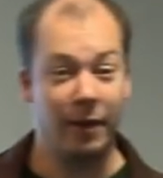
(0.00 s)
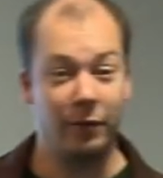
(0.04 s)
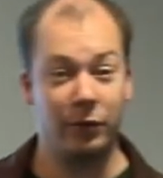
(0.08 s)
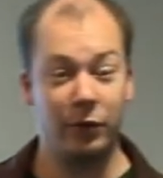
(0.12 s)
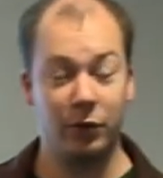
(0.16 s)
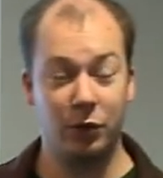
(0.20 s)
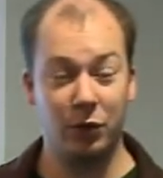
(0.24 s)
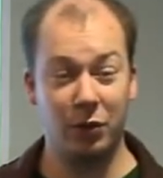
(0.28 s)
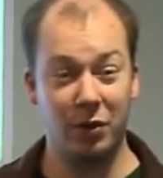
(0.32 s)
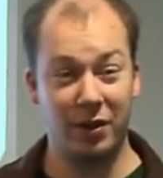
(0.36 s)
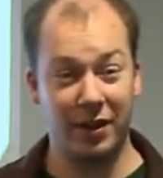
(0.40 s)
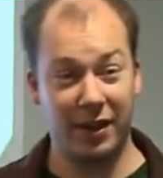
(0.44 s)

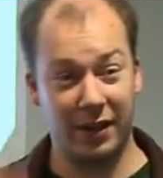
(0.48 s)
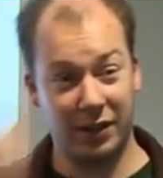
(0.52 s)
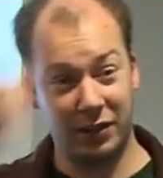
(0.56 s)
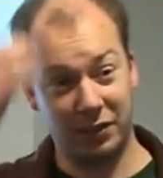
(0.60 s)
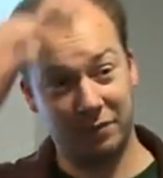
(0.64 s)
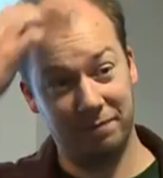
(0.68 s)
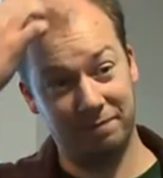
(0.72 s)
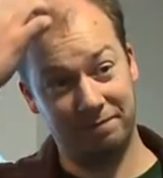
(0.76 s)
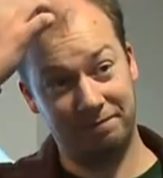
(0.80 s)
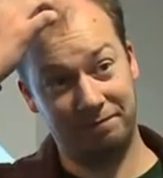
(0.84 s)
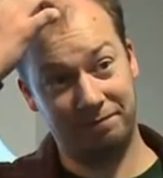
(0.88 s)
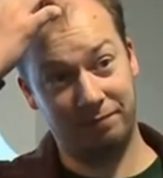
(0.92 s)
If you're doing
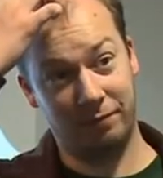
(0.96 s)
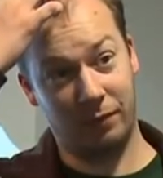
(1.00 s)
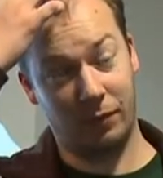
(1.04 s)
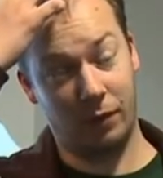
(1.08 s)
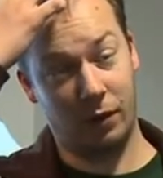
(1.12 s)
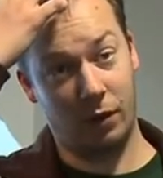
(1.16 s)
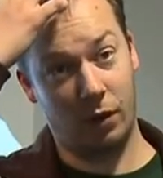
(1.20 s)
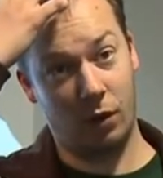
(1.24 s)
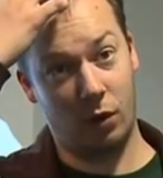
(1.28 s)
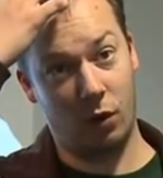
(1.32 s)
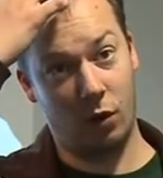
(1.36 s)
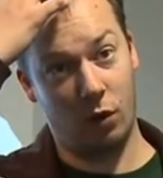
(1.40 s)
that
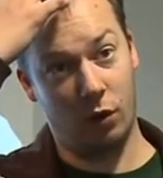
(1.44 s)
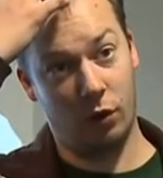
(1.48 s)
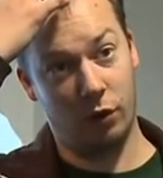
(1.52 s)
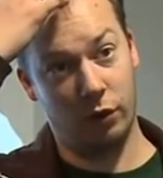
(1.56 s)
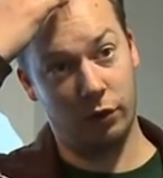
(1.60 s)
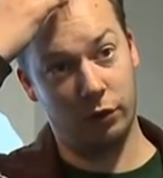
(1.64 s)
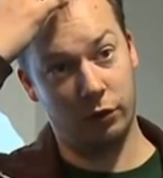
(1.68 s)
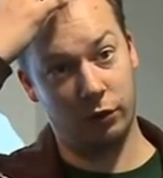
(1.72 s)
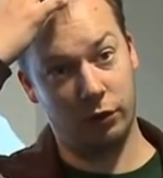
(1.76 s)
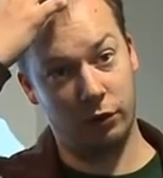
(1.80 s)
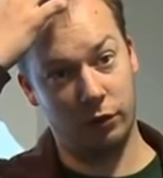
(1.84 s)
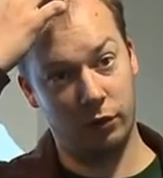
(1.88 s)

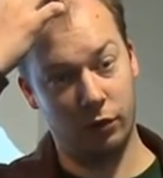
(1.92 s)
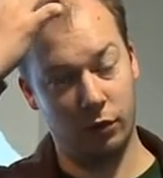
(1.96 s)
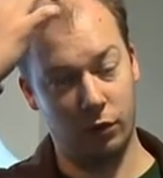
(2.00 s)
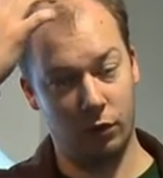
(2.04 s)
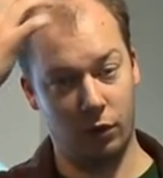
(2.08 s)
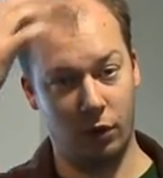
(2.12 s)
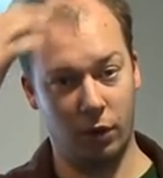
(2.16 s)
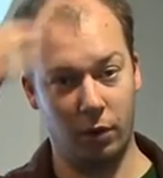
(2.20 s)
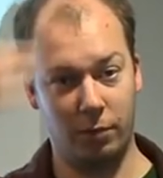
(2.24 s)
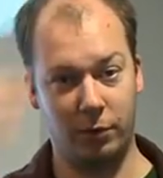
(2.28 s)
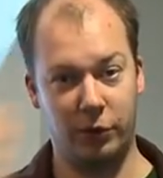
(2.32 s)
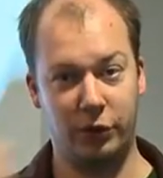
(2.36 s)
on,
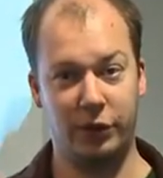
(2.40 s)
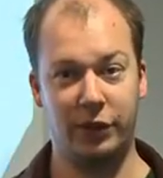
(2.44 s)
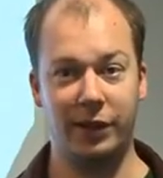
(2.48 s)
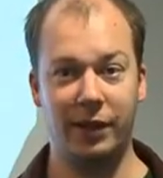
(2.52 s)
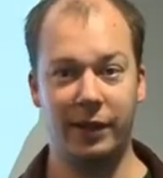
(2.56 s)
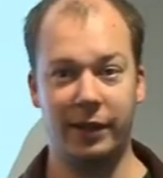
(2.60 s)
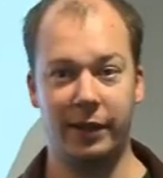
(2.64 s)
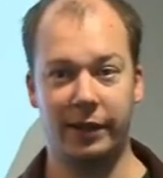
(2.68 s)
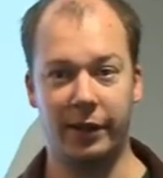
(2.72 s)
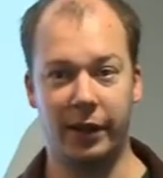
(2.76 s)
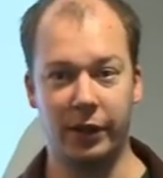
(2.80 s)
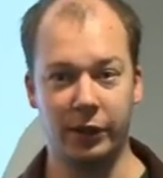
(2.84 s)
on a
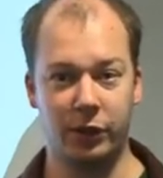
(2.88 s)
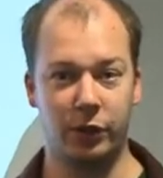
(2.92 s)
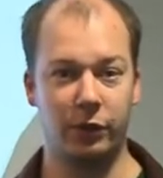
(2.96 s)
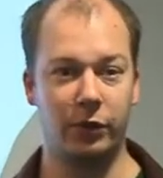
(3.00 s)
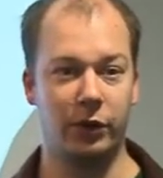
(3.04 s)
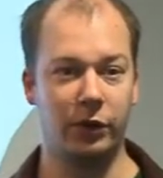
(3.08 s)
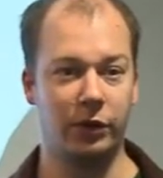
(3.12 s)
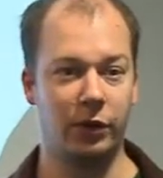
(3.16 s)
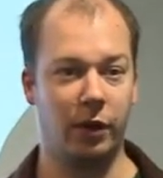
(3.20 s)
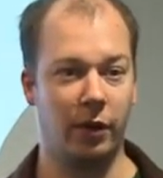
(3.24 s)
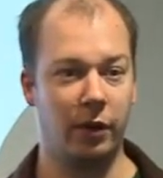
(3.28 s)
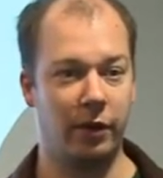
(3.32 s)
machine that also
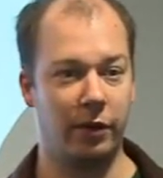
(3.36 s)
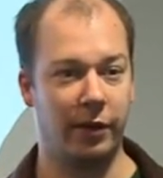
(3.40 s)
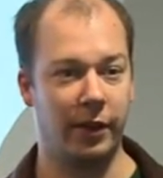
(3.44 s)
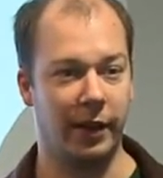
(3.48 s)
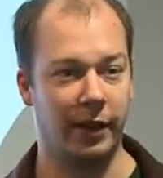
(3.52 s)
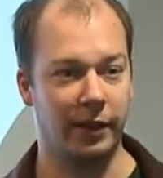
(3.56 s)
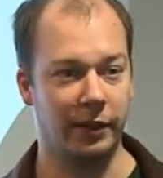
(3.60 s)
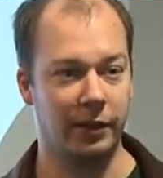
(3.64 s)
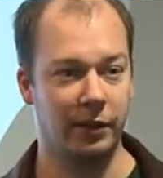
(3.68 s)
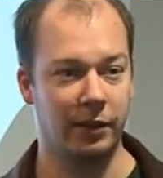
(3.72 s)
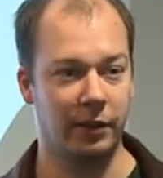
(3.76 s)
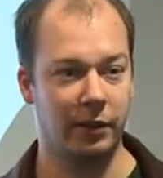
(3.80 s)
runs other
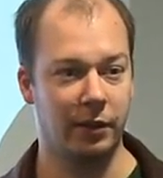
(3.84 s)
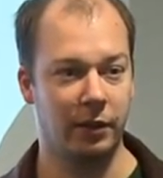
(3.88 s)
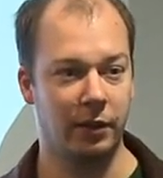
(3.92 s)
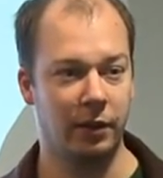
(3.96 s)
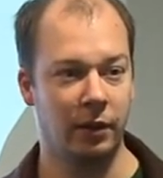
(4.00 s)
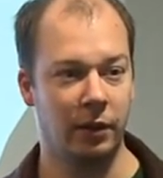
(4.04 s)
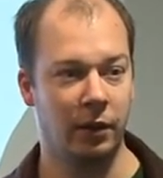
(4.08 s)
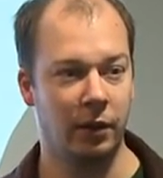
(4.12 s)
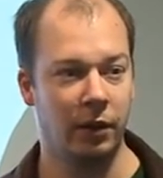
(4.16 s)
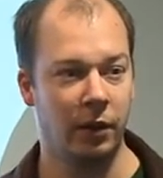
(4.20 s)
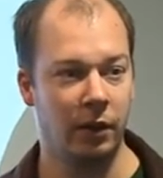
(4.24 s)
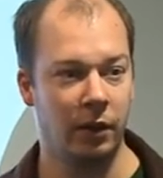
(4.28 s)
things,
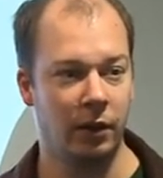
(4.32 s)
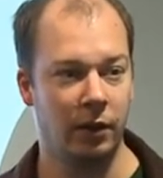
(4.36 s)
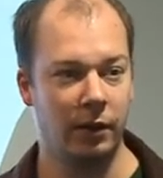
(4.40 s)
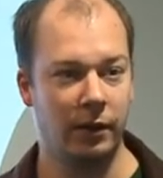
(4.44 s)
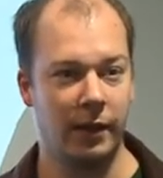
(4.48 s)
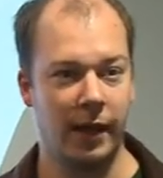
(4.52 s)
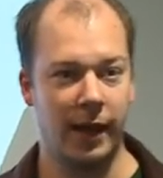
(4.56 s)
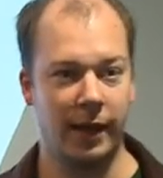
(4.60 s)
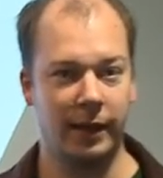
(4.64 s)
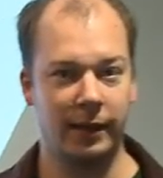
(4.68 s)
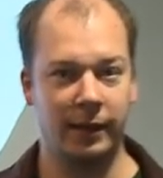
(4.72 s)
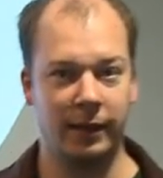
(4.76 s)

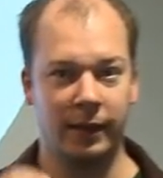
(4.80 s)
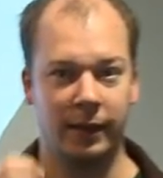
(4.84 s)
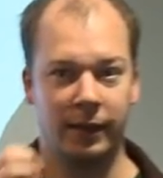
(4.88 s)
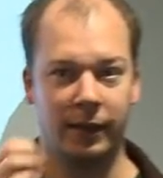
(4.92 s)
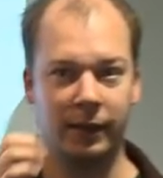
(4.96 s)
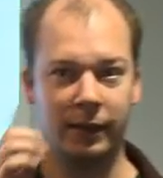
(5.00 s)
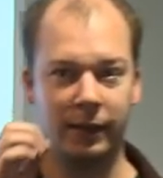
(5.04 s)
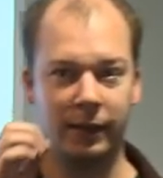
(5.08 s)
then